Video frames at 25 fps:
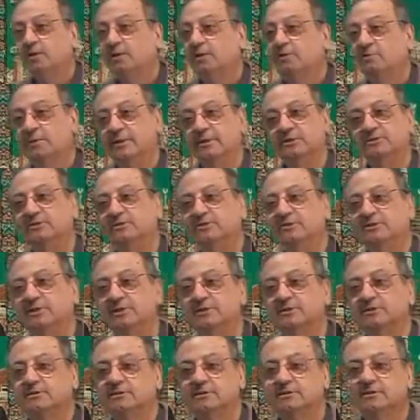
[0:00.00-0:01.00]
and
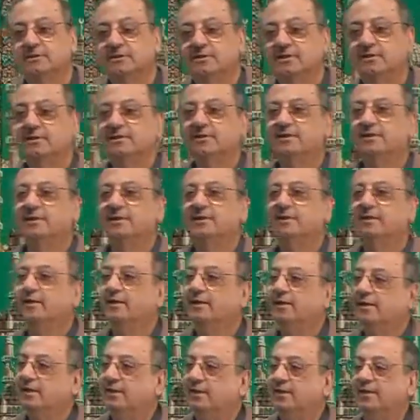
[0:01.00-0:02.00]
sisters,
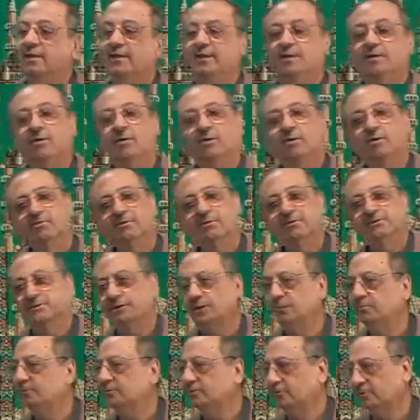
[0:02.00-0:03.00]
always
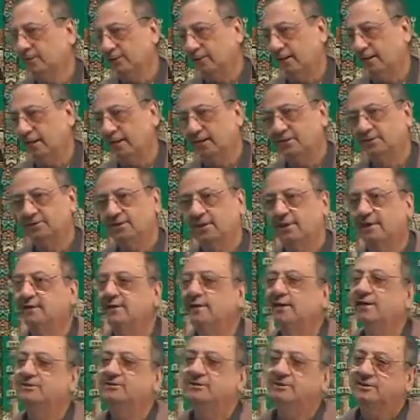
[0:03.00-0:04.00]
come to the class,
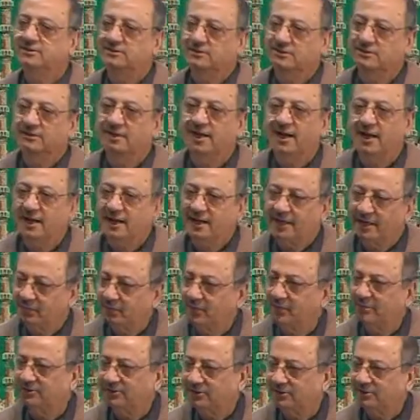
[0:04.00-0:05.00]
unless it's a dire
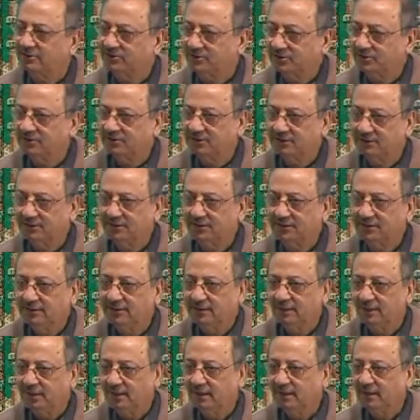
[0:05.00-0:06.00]
emergency.
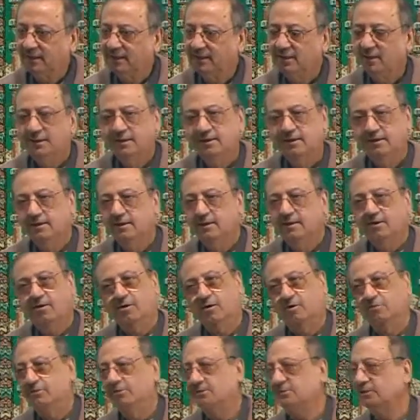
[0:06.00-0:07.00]

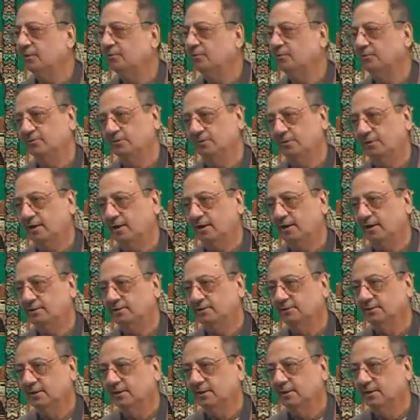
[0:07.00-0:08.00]
Always come to the
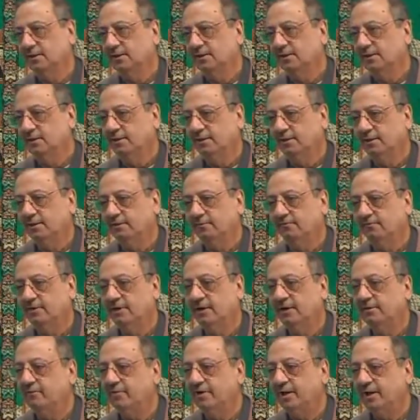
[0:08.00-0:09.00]
class.
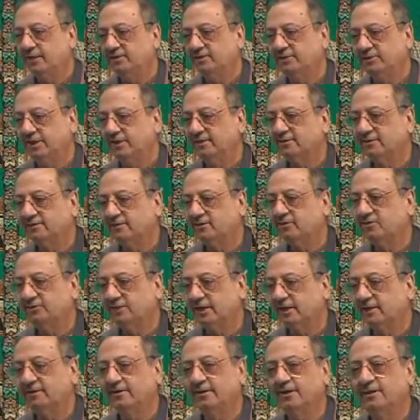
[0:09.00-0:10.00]
Whenever I say this
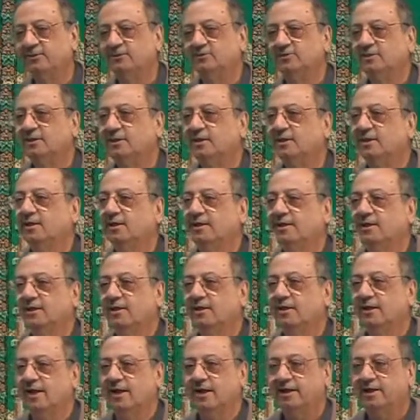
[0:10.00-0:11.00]
sentence,
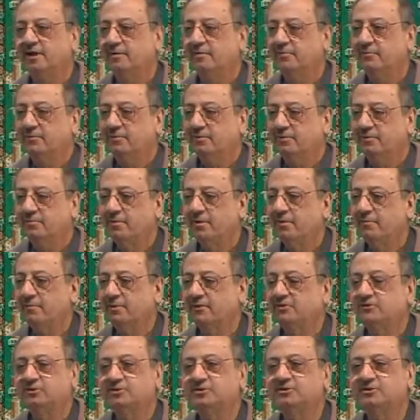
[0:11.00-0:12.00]
I remember
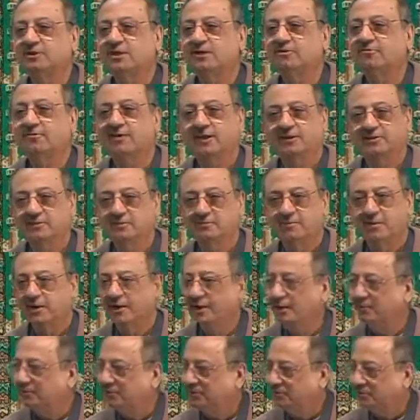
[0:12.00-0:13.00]
Sister Fatima
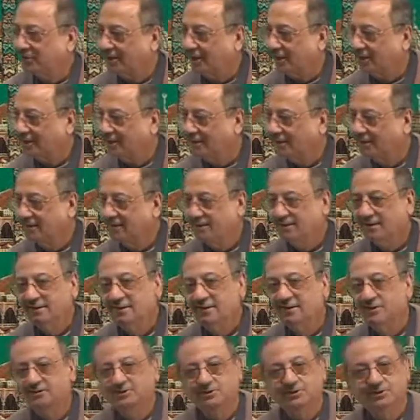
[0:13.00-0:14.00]
Khamisa.
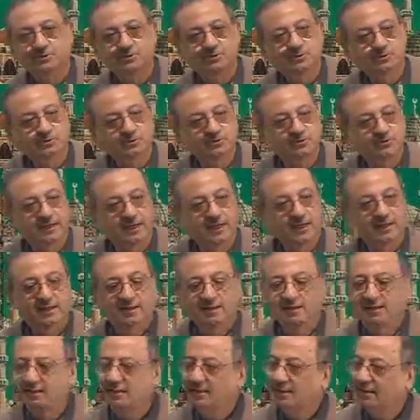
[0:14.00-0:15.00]
She used to say,
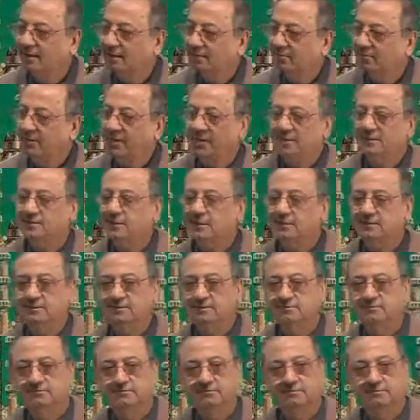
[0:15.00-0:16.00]
Brother Asif,